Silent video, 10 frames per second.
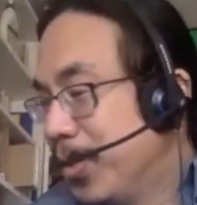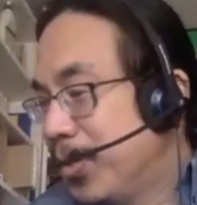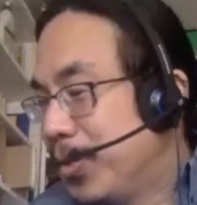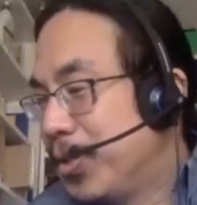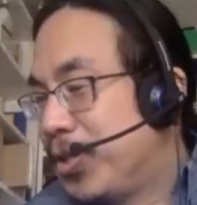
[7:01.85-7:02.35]

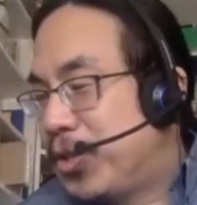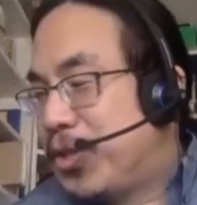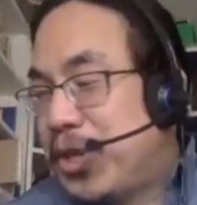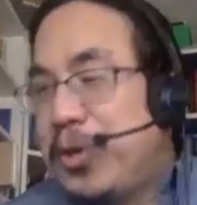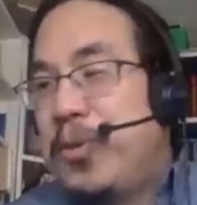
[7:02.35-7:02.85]
the
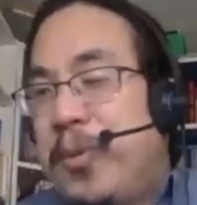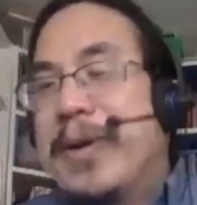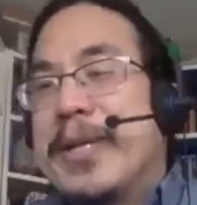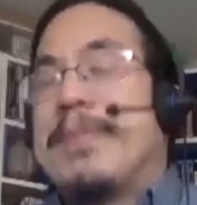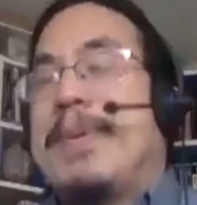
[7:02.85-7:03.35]
two
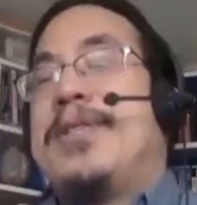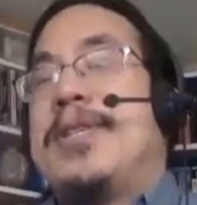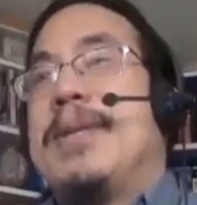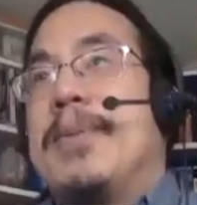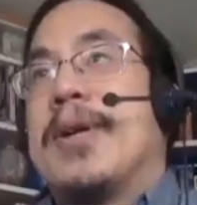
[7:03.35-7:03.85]
weirdest
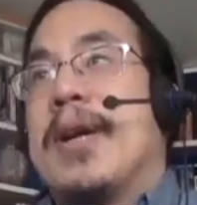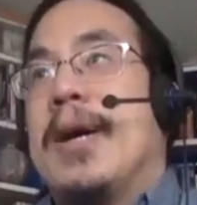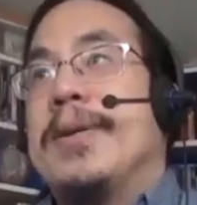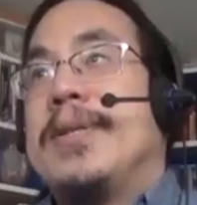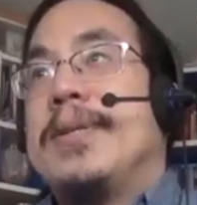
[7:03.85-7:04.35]
places the book
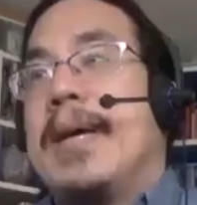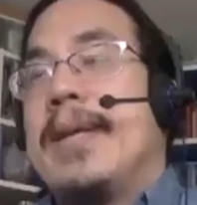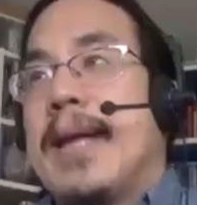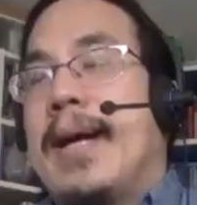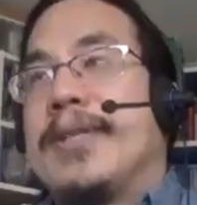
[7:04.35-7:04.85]
goes,
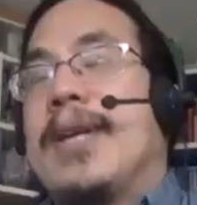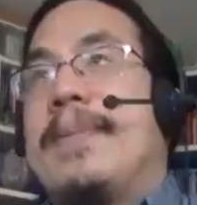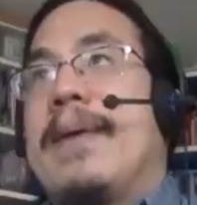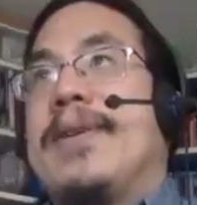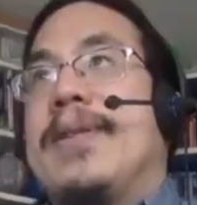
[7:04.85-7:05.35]
and I'll
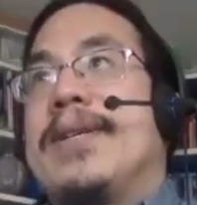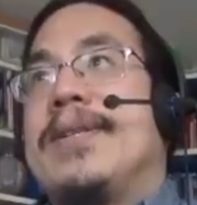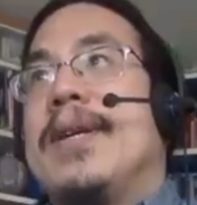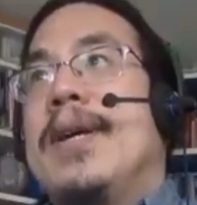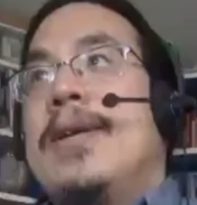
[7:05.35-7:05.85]
stop after this.
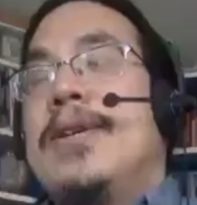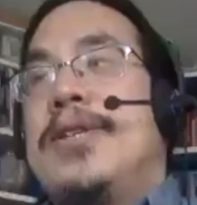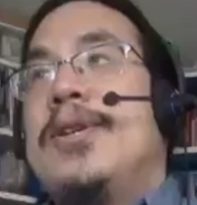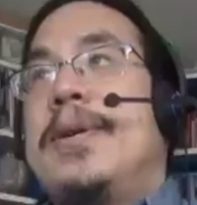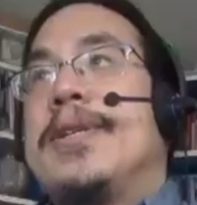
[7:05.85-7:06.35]
The
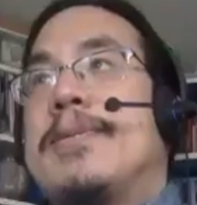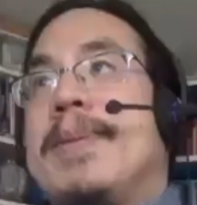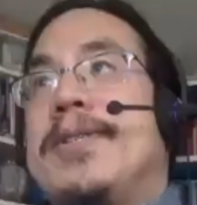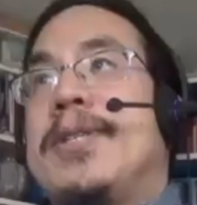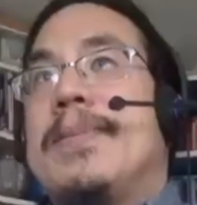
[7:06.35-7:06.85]
two weirdest
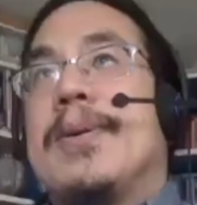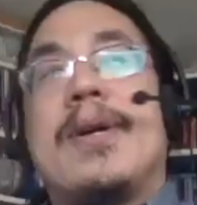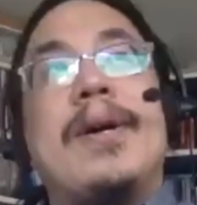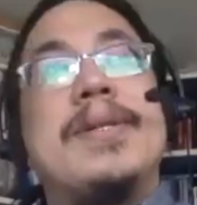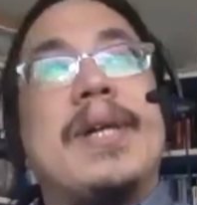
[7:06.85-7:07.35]
places the book
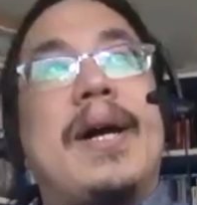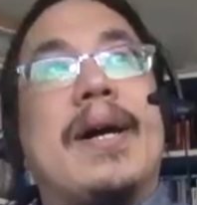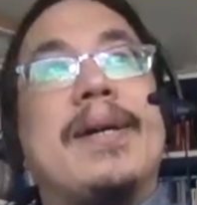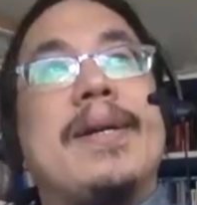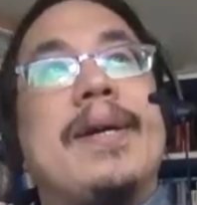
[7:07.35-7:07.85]
goes
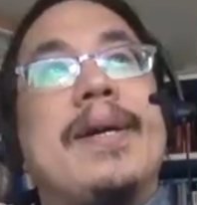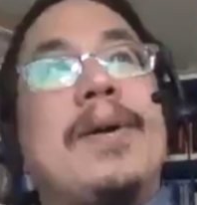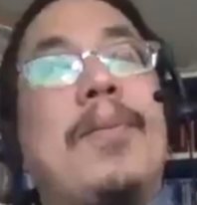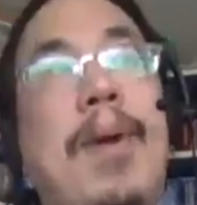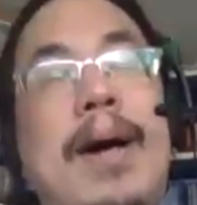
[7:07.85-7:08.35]
are,
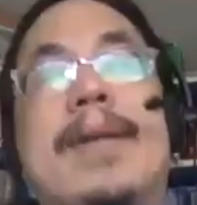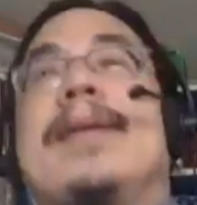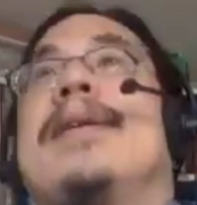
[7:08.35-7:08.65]
one,